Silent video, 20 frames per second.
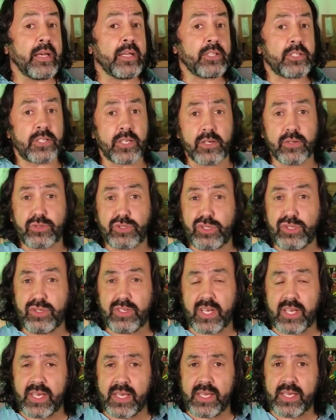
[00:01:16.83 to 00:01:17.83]
So
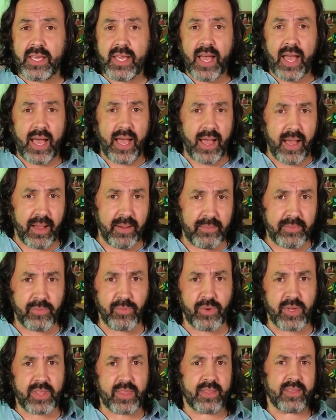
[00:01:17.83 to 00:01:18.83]
today I'm
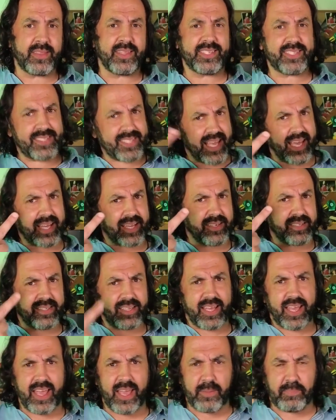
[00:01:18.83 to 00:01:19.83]
with the
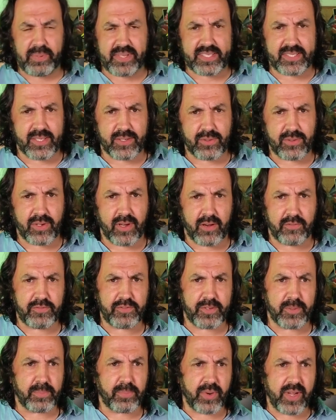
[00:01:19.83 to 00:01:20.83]
second episode of
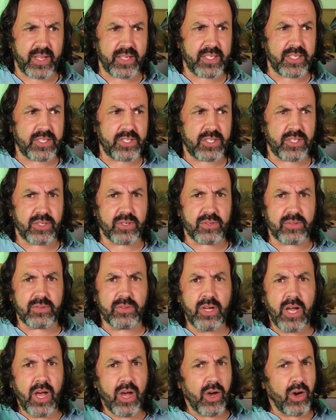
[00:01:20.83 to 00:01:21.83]
the Brandin Show.